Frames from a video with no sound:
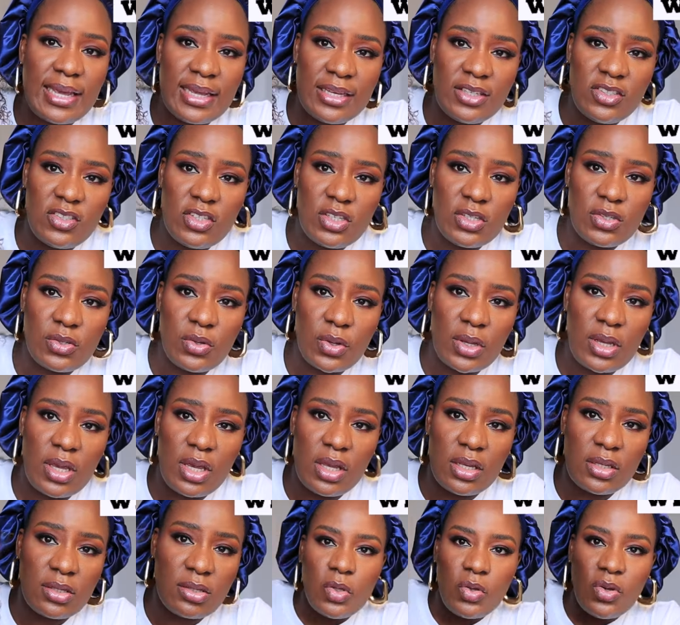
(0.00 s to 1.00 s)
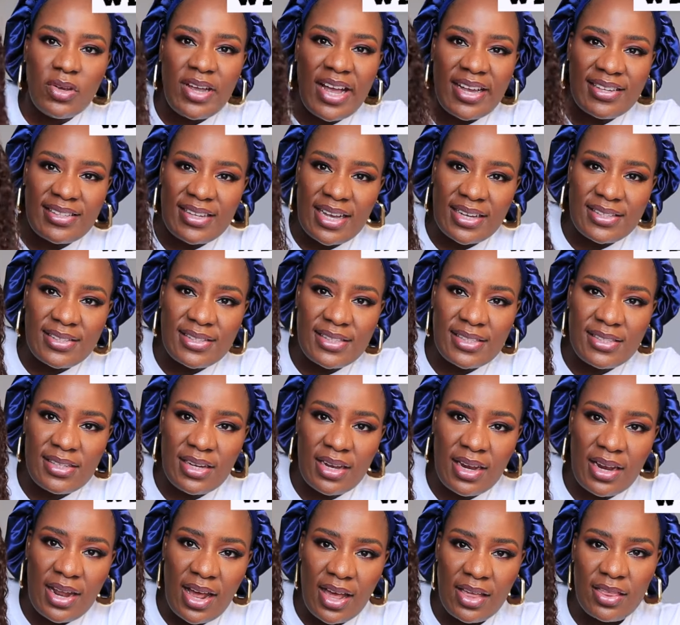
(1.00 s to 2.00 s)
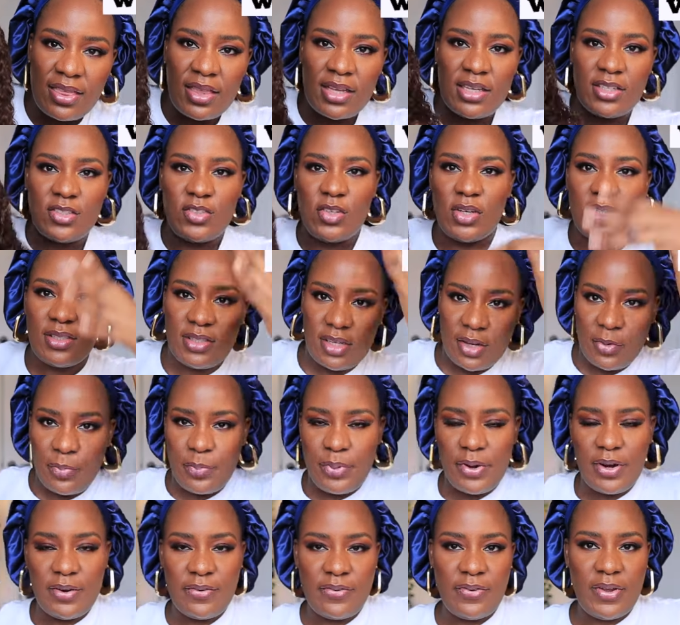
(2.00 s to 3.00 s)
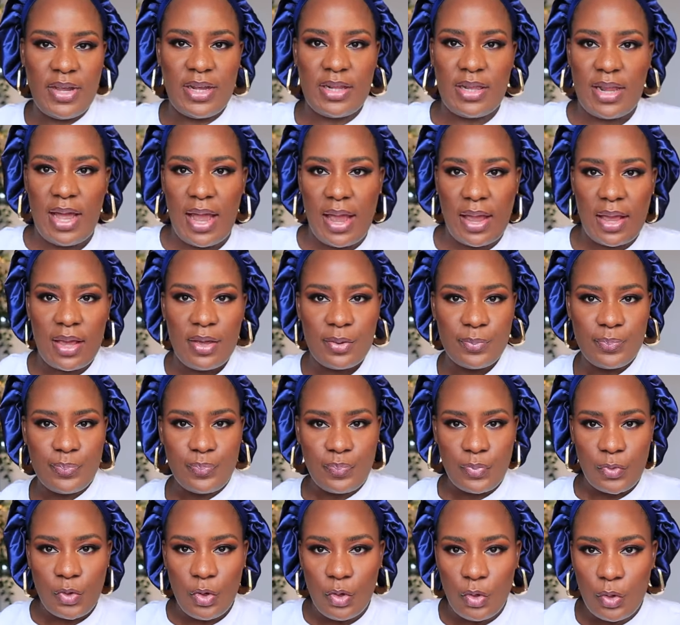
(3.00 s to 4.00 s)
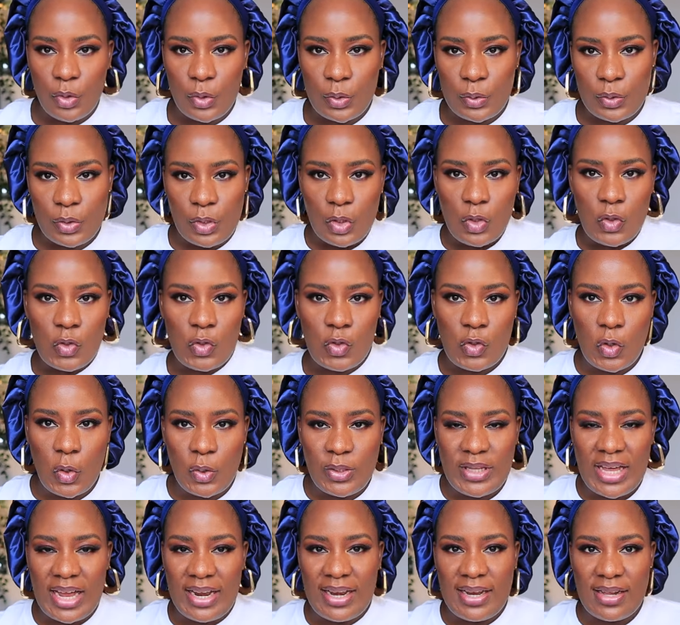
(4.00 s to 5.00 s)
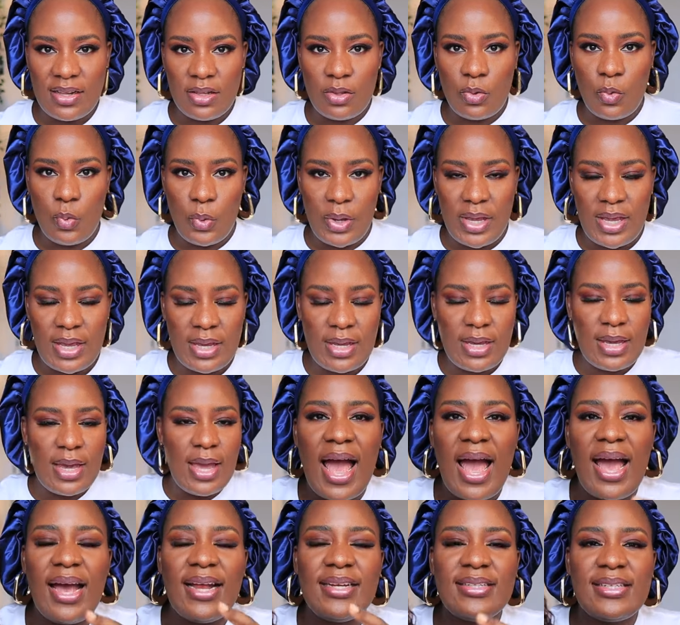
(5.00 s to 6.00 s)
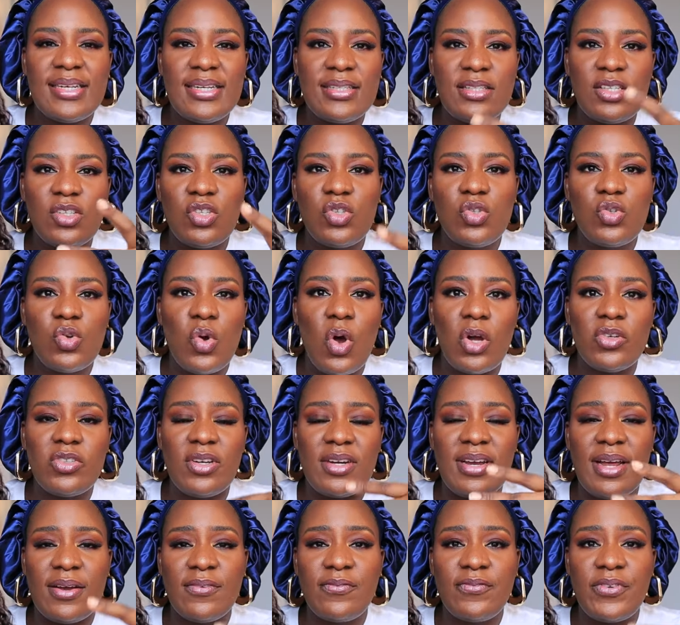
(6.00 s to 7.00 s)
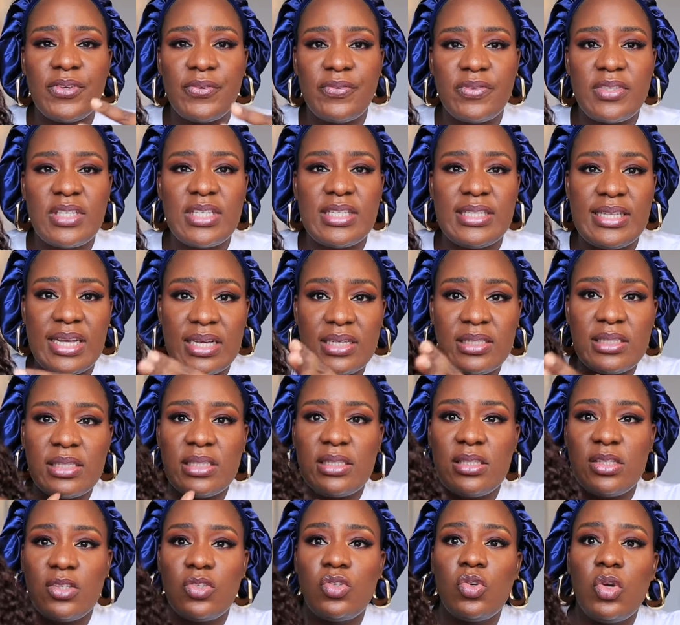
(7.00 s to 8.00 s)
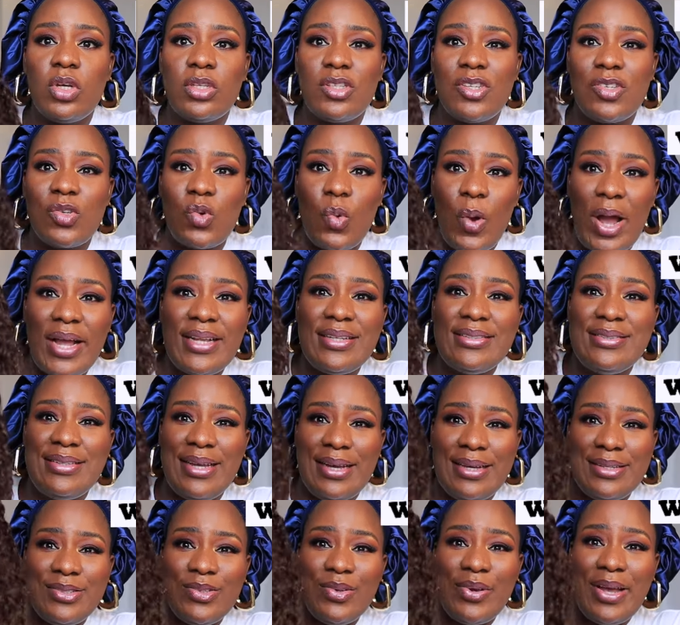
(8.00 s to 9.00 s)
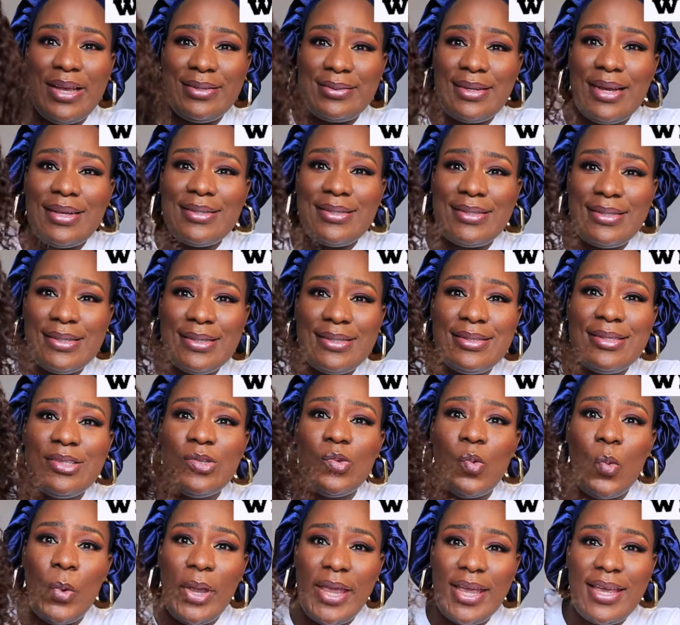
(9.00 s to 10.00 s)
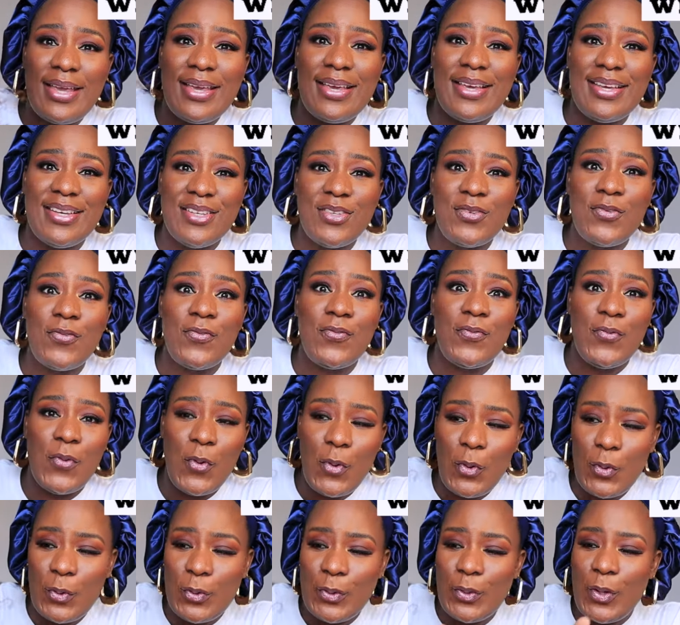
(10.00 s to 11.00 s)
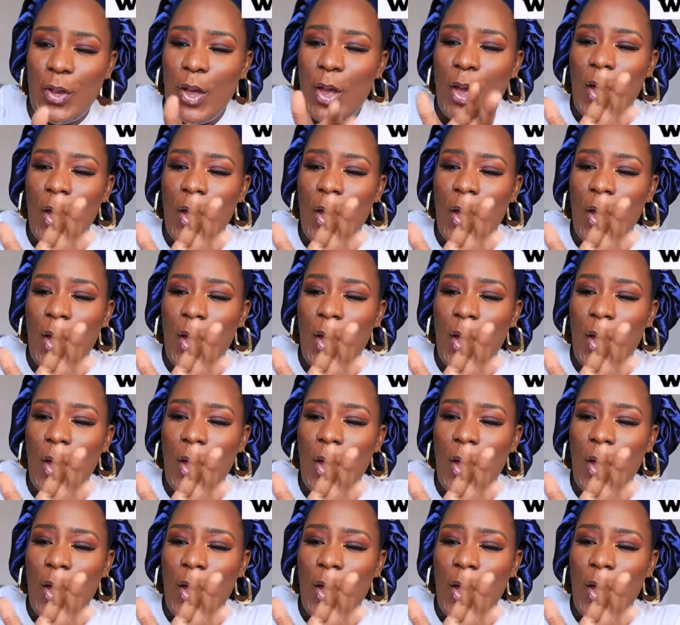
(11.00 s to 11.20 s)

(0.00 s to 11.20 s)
inches okay so you guys can see the length is just a perfect like you know shoulder length wig and it is 250 density so it is quite dense you guys can see this wig is full